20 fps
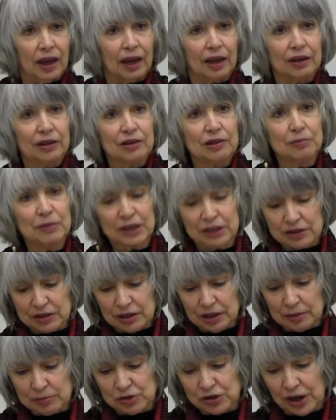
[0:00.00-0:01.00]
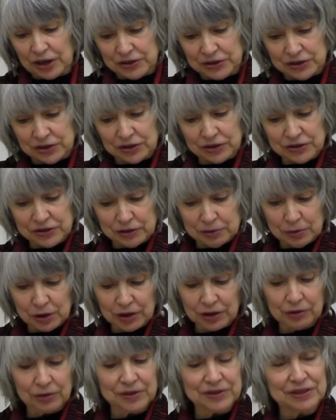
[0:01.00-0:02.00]
And in the meantime, justice,
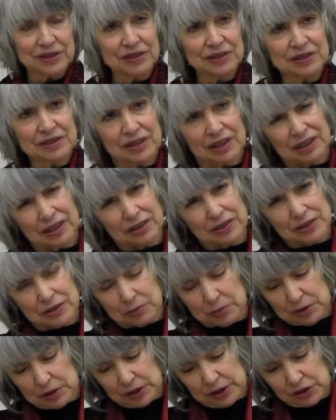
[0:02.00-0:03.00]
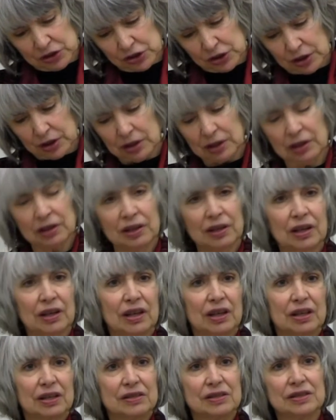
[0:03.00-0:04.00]
democracy, science, religion
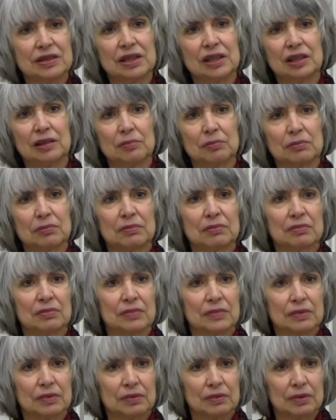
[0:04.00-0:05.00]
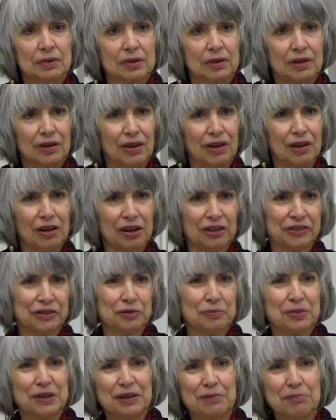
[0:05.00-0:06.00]
seem all to
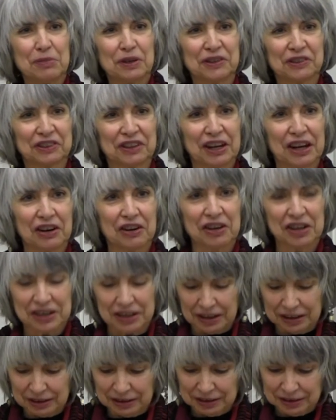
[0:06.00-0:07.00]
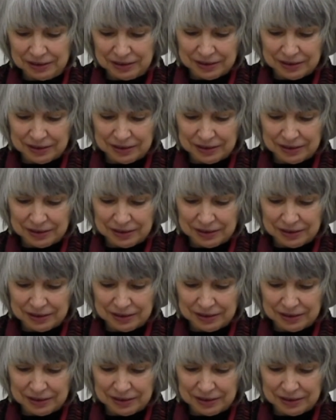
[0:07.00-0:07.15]
be miscarrying.